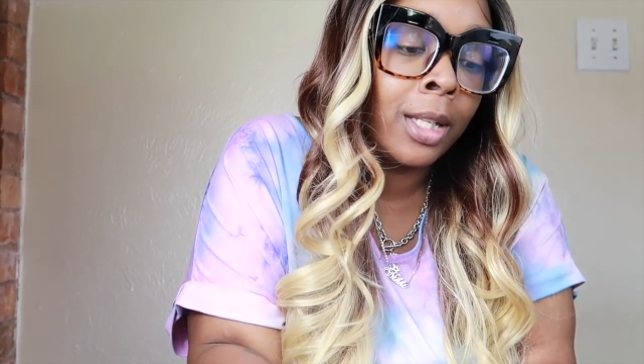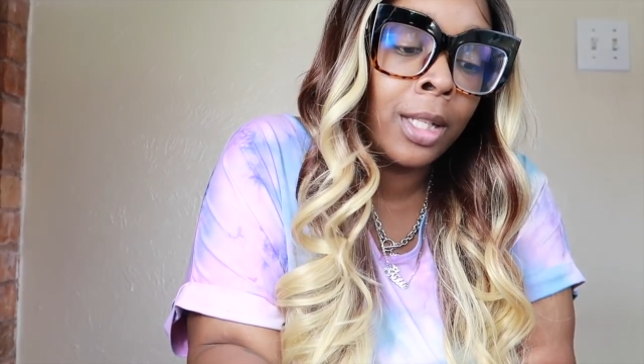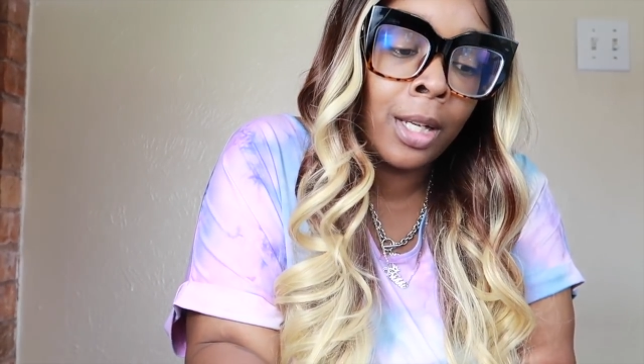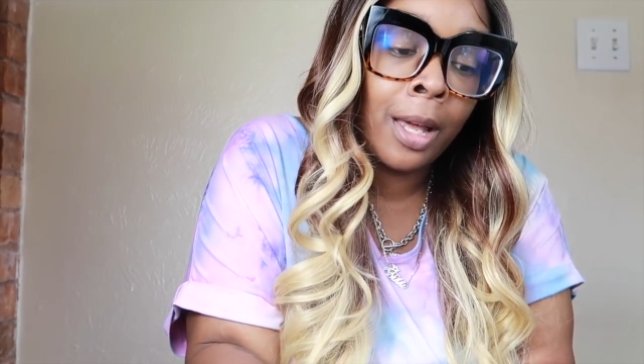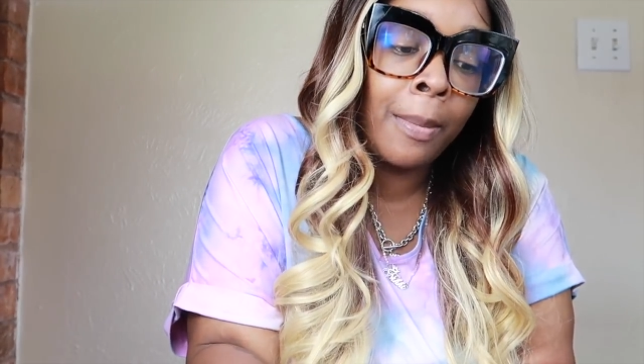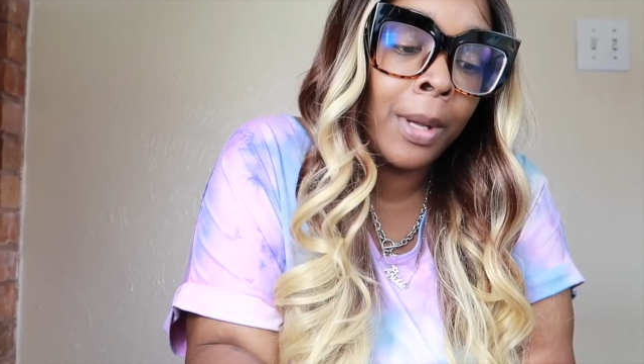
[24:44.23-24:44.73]

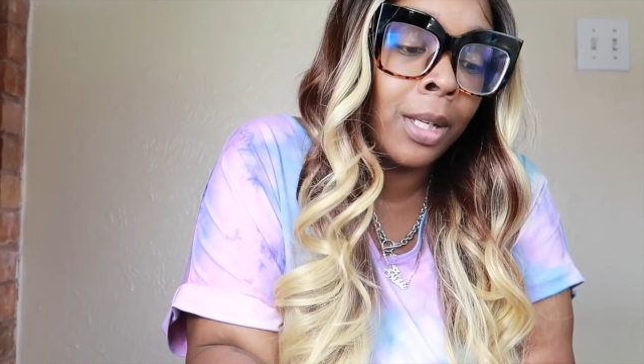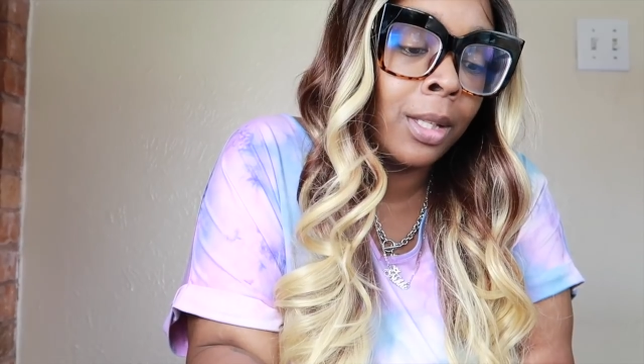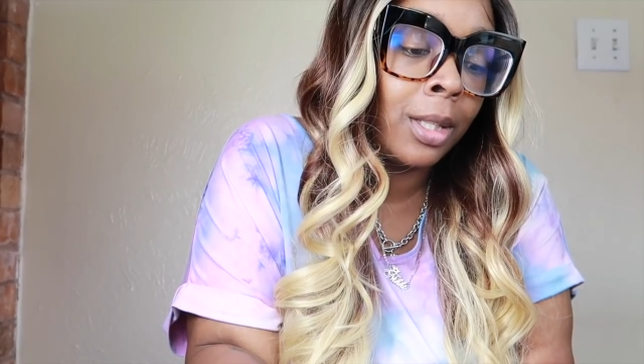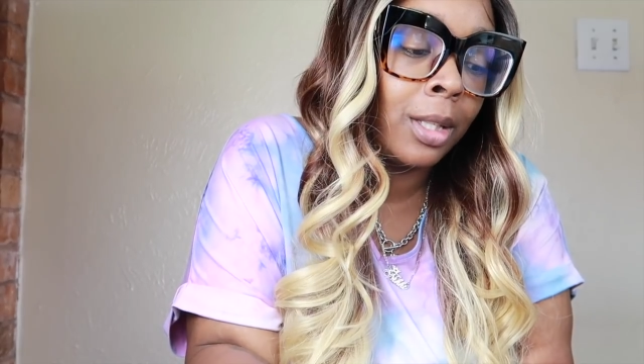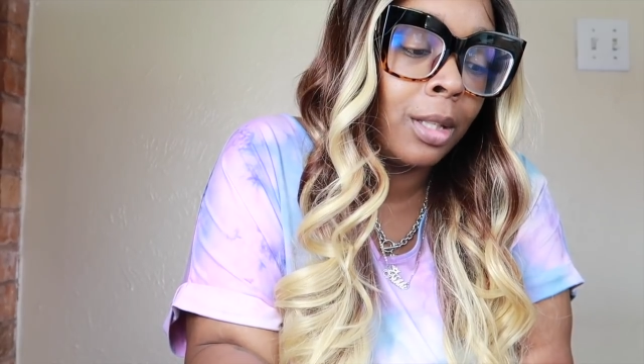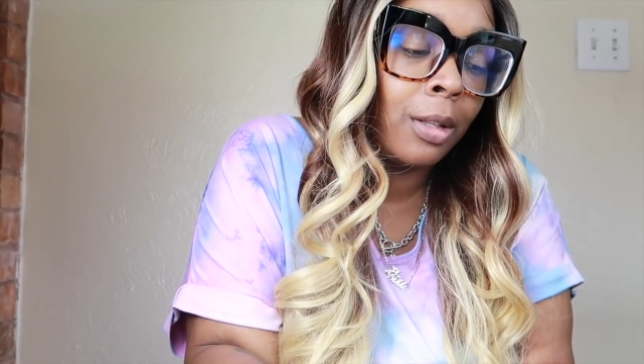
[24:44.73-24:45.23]
She like my
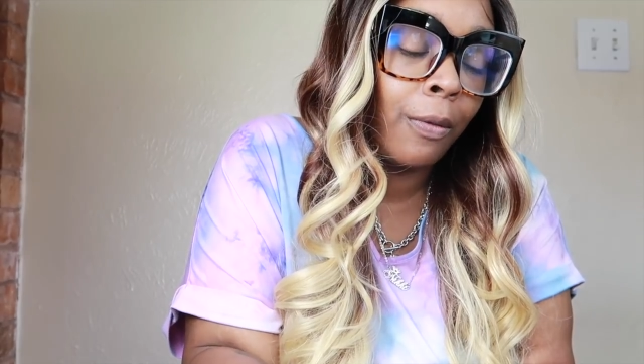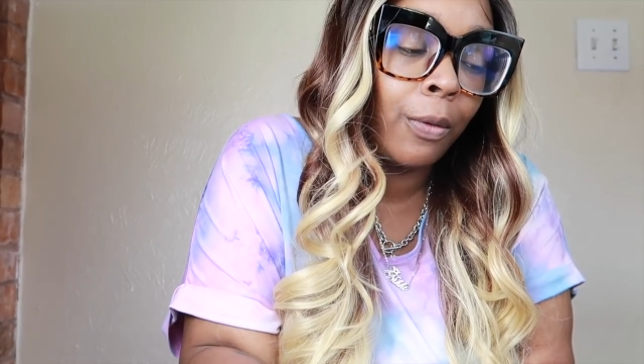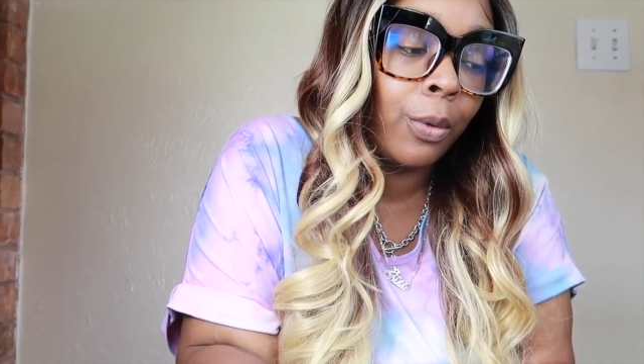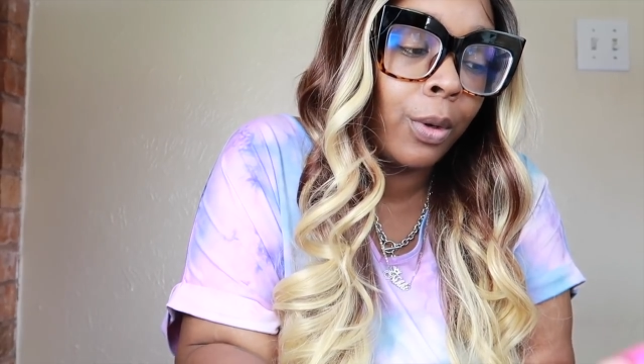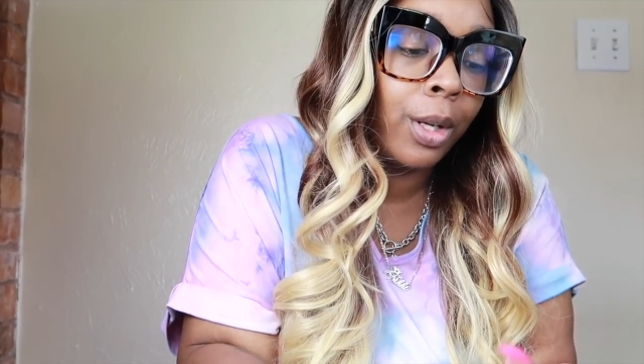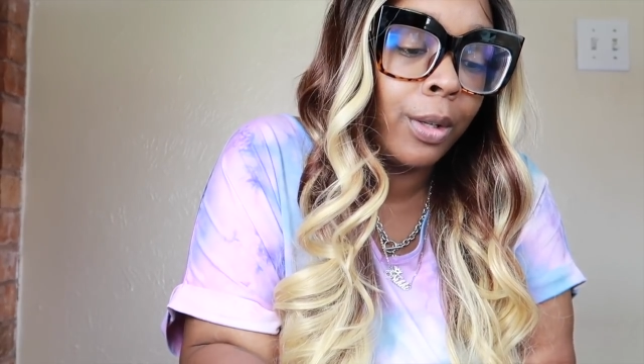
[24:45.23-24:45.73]
little sister
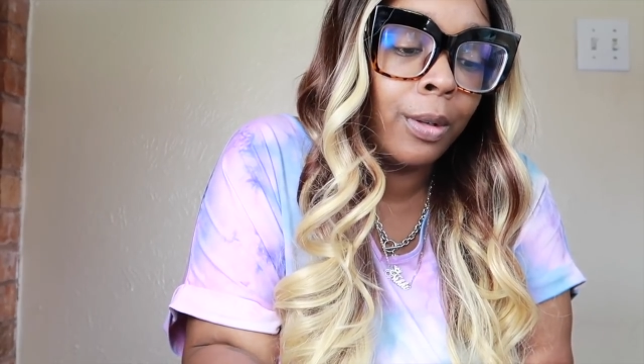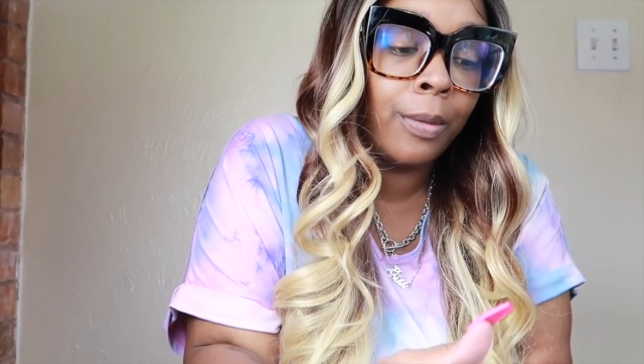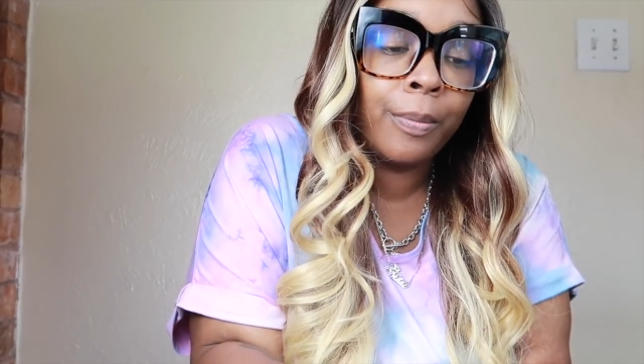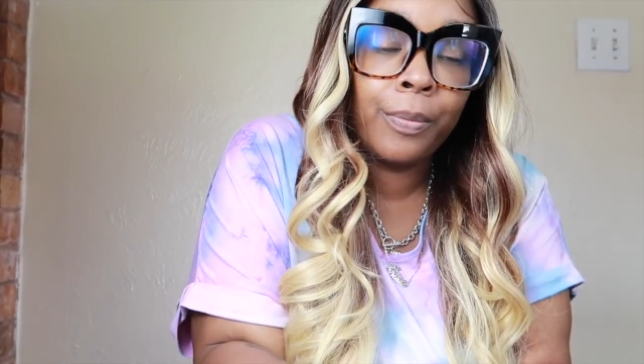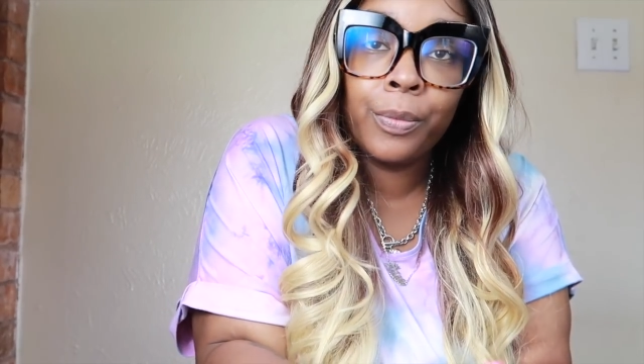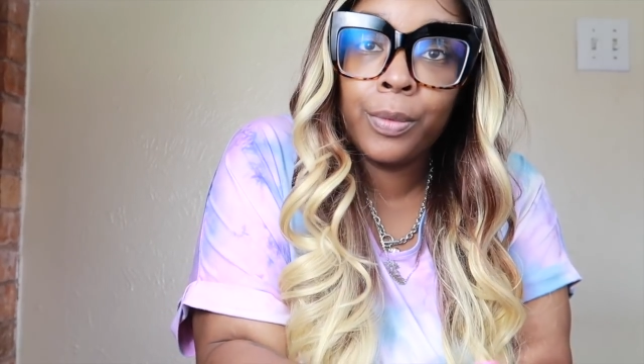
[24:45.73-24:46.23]
for real.
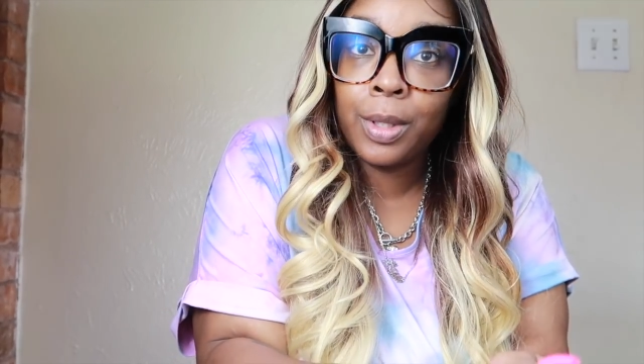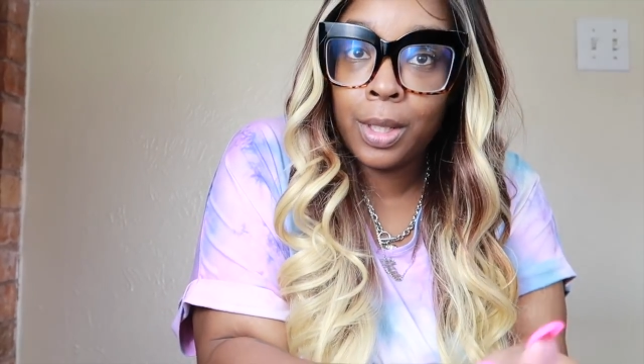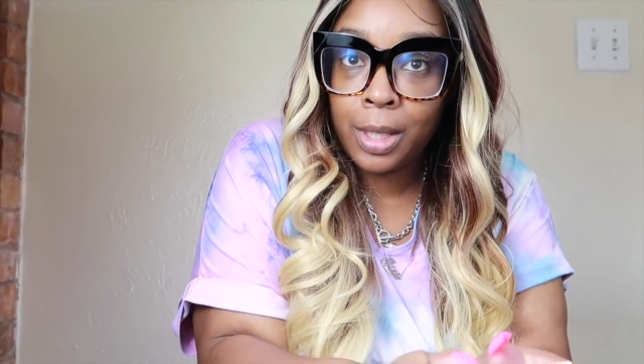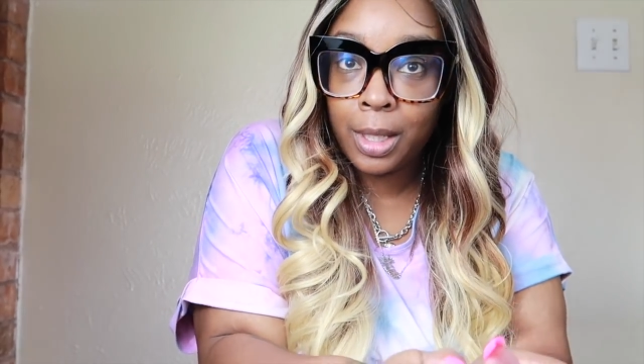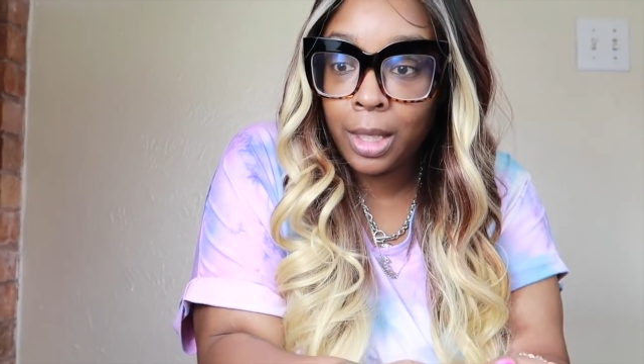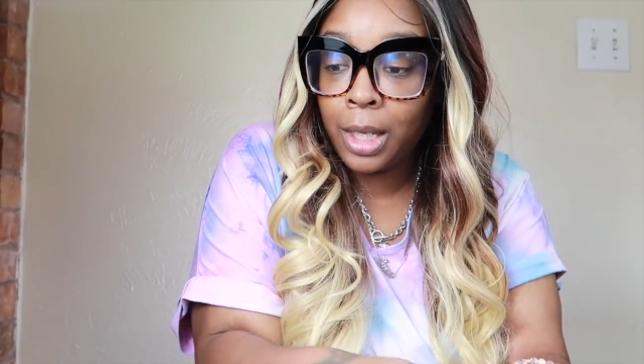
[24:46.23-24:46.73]

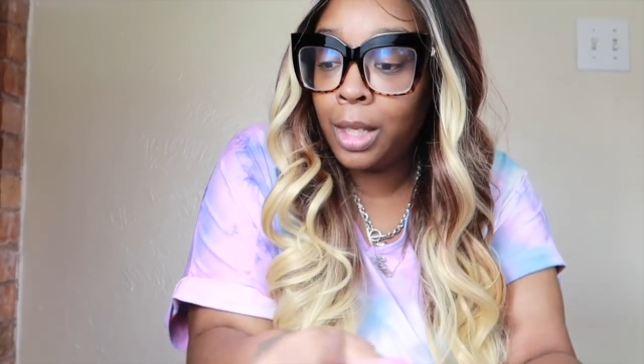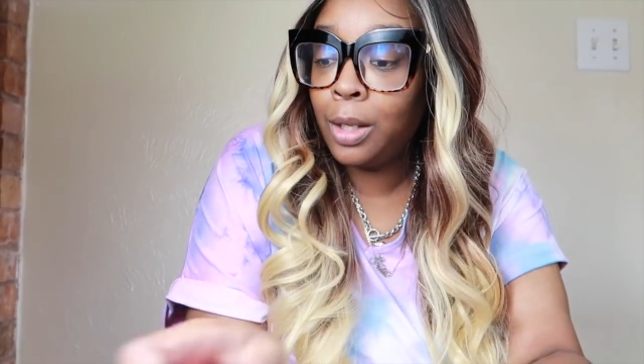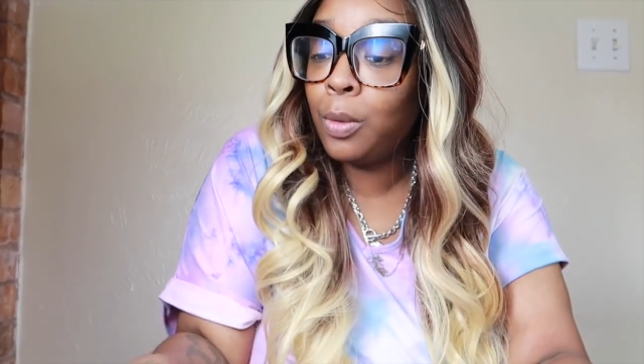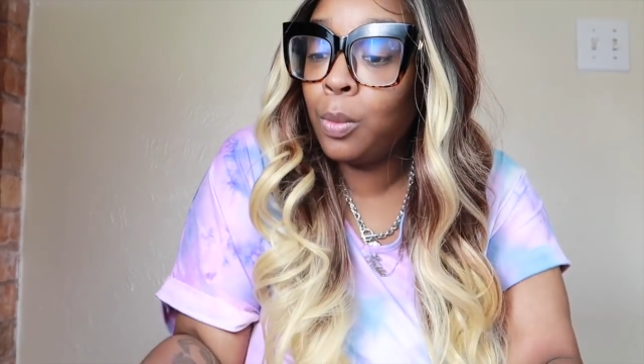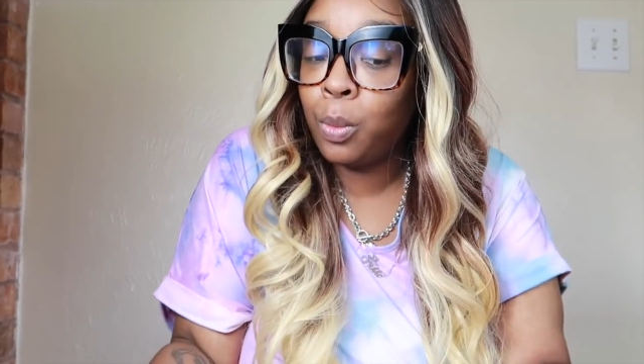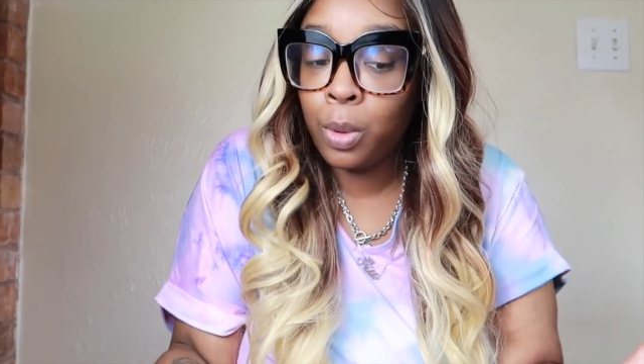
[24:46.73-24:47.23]
Link